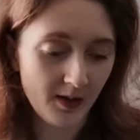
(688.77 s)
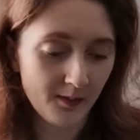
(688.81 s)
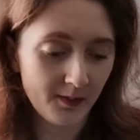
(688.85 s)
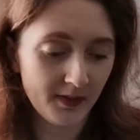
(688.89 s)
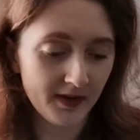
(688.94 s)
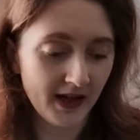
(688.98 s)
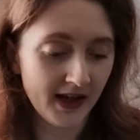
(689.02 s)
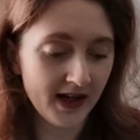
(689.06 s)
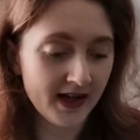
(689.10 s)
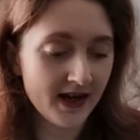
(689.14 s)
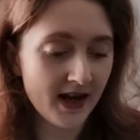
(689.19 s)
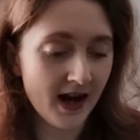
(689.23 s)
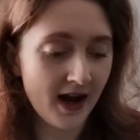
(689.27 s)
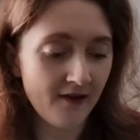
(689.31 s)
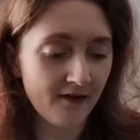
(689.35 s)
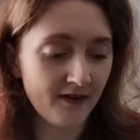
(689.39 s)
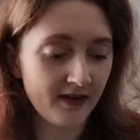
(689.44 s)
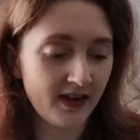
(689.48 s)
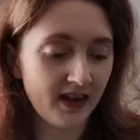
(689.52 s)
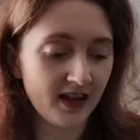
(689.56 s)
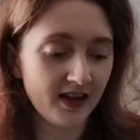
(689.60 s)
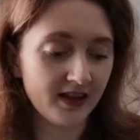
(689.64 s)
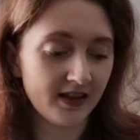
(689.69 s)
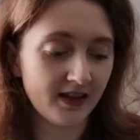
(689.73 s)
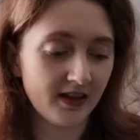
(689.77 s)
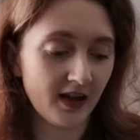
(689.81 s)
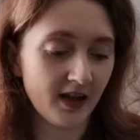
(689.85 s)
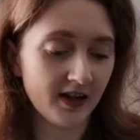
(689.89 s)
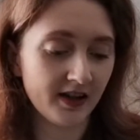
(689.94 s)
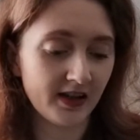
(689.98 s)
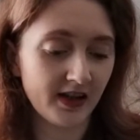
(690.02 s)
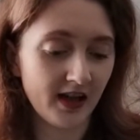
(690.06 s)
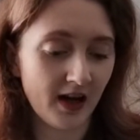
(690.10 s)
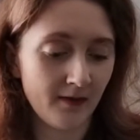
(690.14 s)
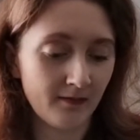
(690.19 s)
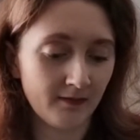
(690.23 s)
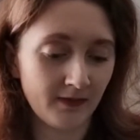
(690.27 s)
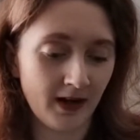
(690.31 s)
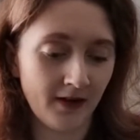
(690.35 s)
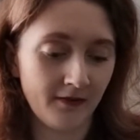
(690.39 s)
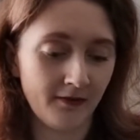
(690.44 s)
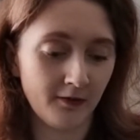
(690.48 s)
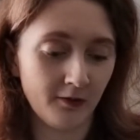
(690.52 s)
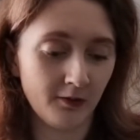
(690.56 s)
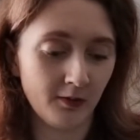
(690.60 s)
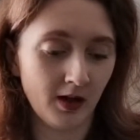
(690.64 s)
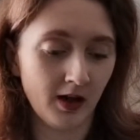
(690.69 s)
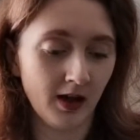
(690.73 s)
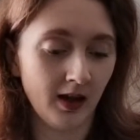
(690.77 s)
But then everything starts to unravel.